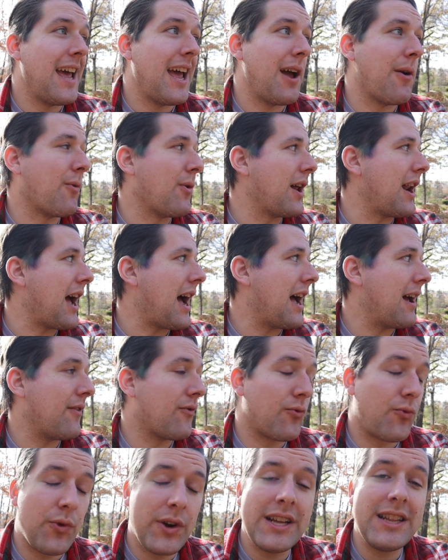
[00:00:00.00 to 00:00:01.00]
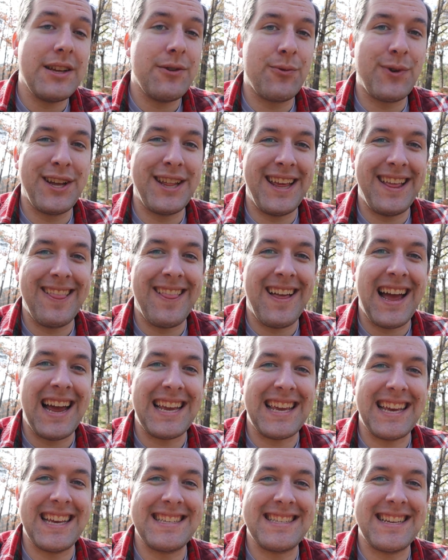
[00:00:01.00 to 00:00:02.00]
And what I really, really
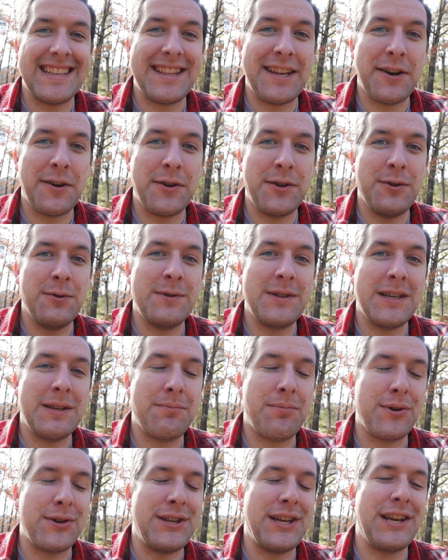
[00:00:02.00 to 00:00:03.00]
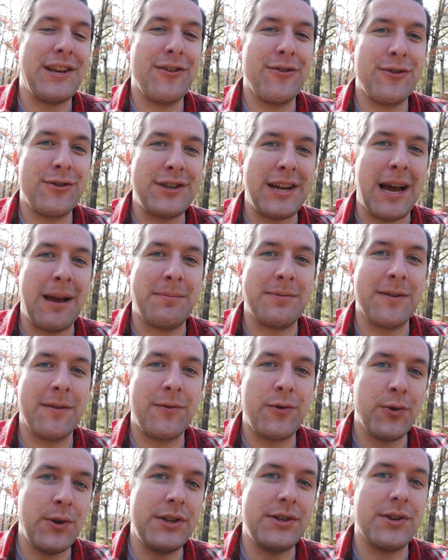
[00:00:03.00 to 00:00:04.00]
like is that they're using particular types
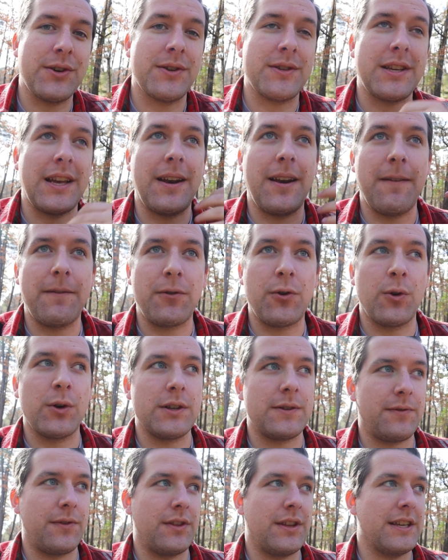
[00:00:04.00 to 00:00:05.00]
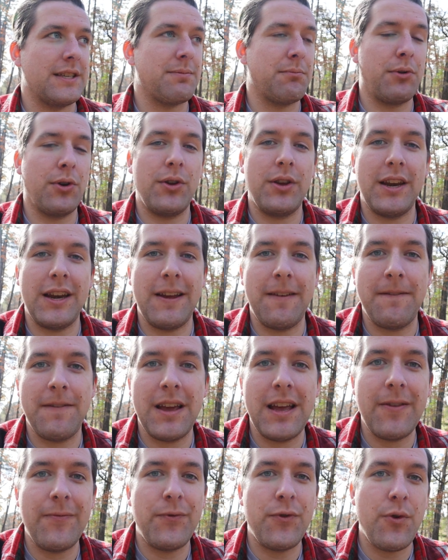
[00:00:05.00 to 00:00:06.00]
of creatures. And of course, for this Brilliant
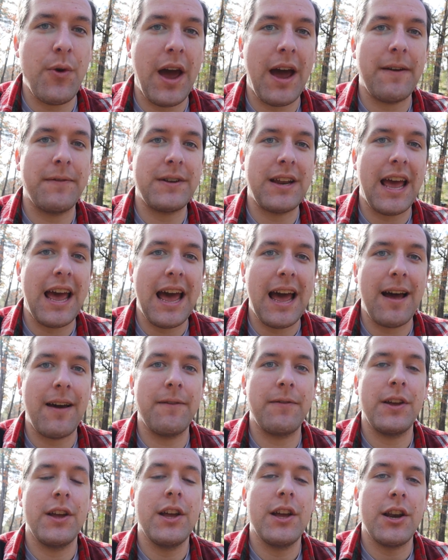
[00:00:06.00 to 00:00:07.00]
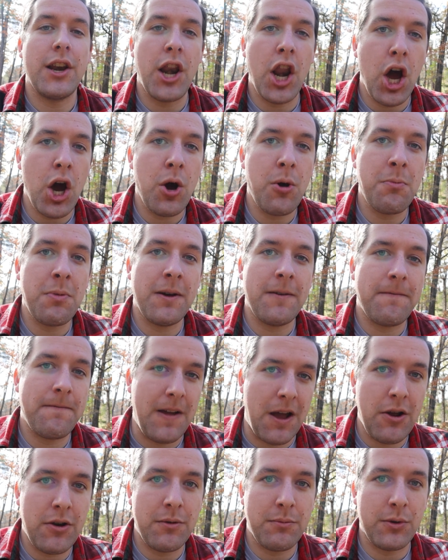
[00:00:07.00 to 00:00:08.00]
Event, you have to have gnome
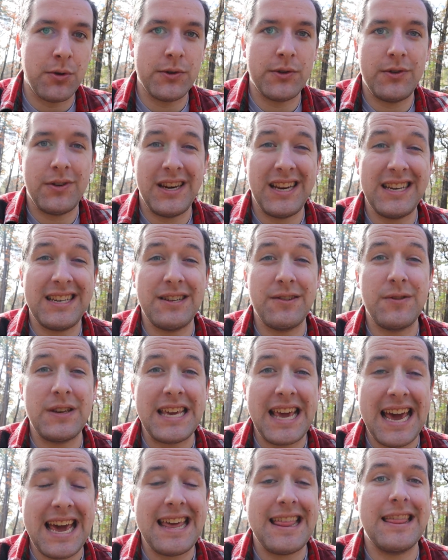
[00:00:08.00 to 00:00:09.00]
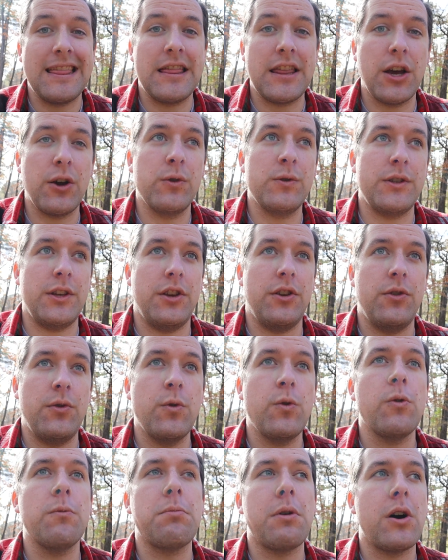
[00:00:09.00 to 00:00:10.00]
foundables. You need to get those
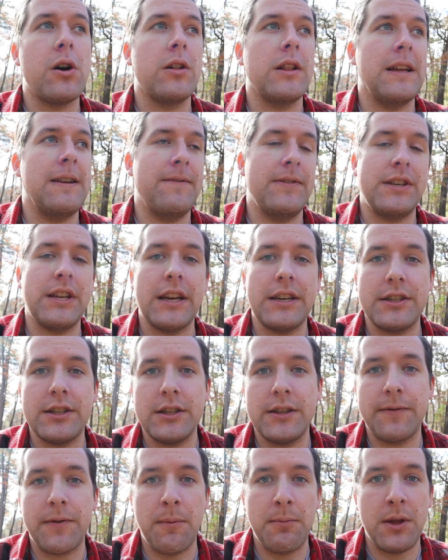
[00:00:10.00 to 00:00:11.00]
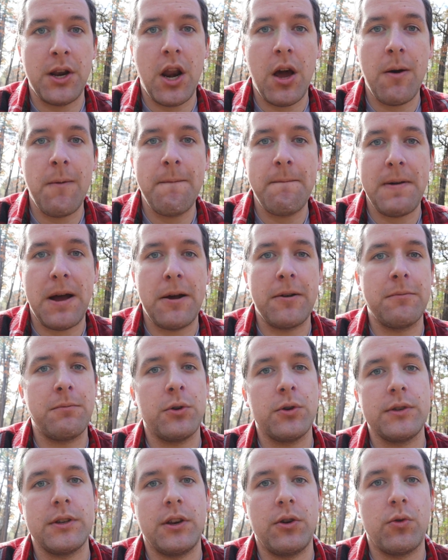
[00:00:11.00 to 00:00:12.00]
Yule Ball invitations from the gnome
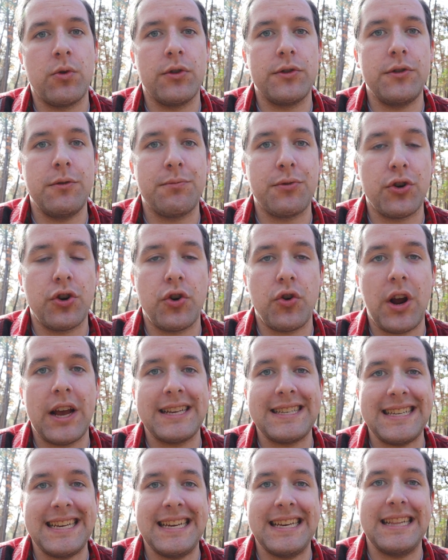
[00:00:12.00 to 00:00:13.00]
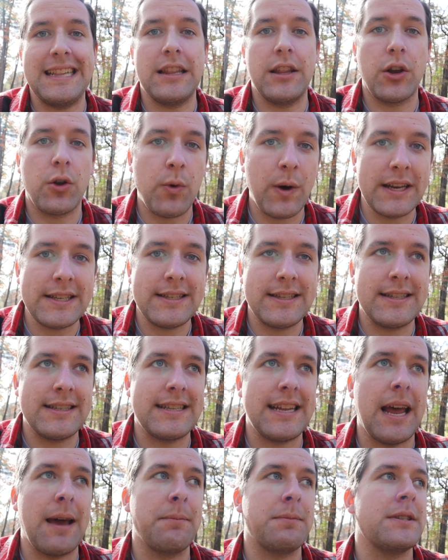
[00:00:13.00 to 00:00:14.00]
foundables in order to progress in the quest
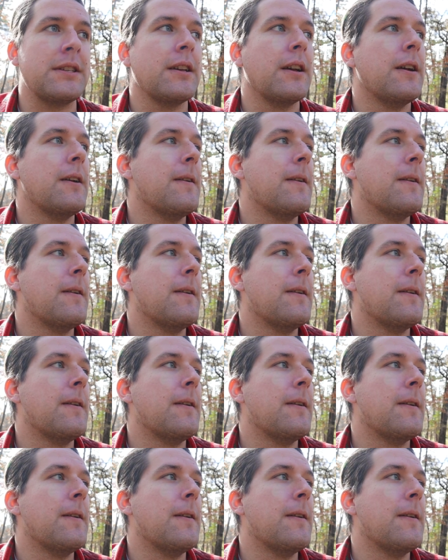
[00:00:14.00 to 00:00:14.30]
steps.